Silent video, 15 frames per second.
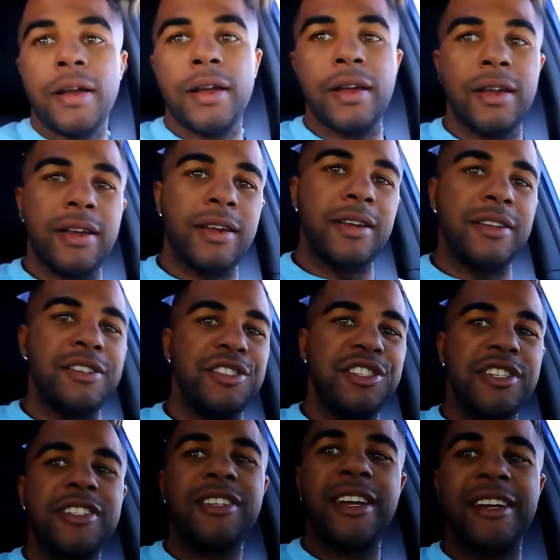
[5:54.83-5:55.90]
And
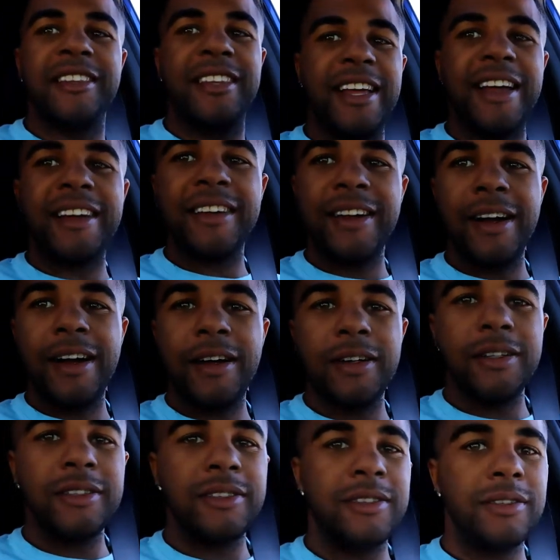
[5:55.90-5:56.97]
just like that,
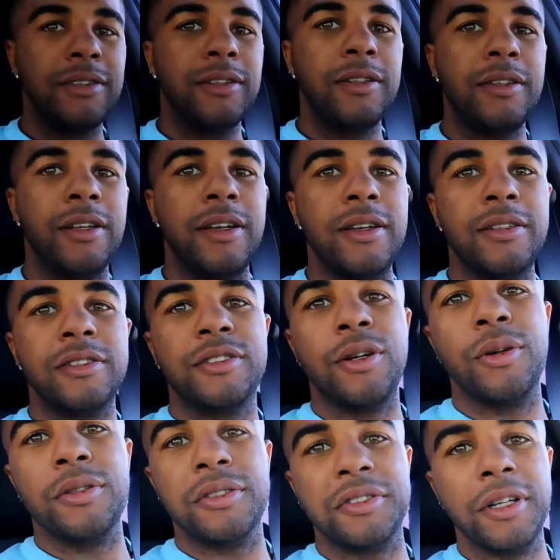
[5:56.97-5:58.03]
guys, the
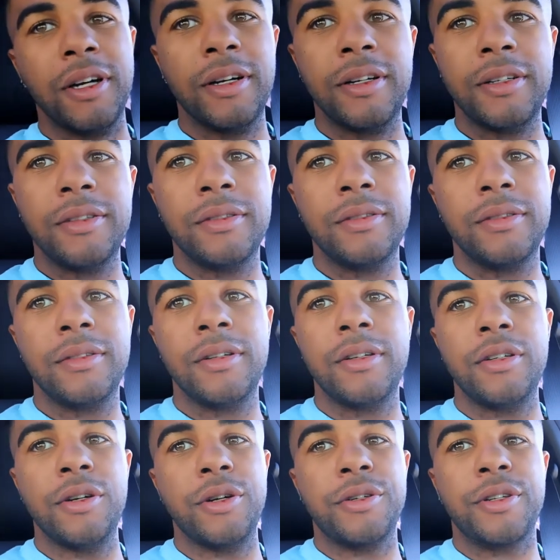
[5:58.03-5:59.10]
install is done.
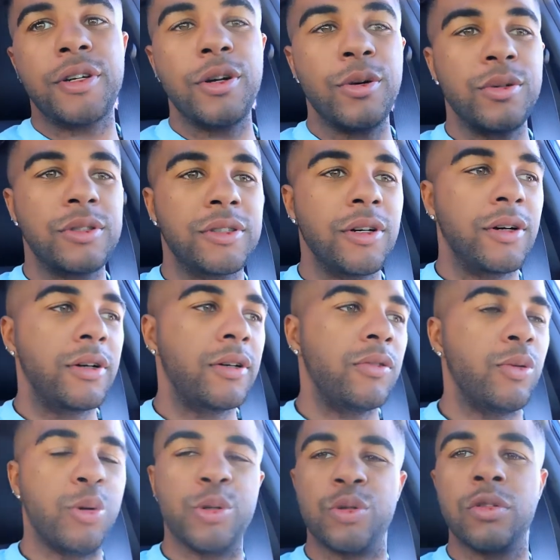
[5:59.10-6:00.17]
You heard the cold start.
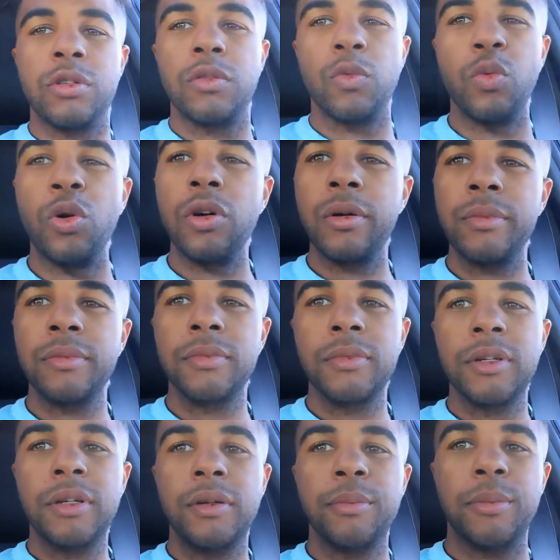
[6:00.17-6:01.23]
Well, it was warm,
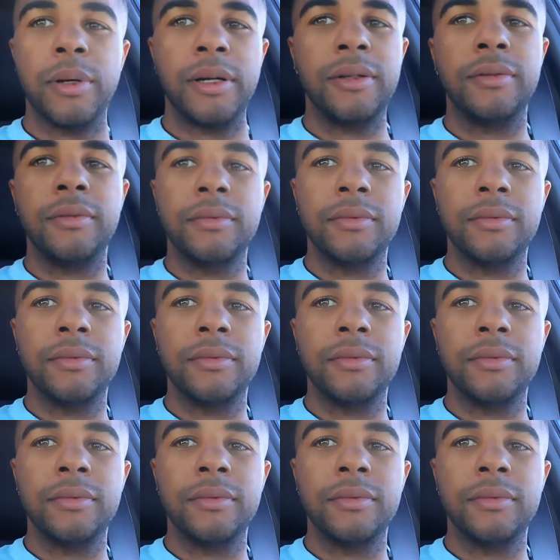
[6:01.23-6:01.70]
but it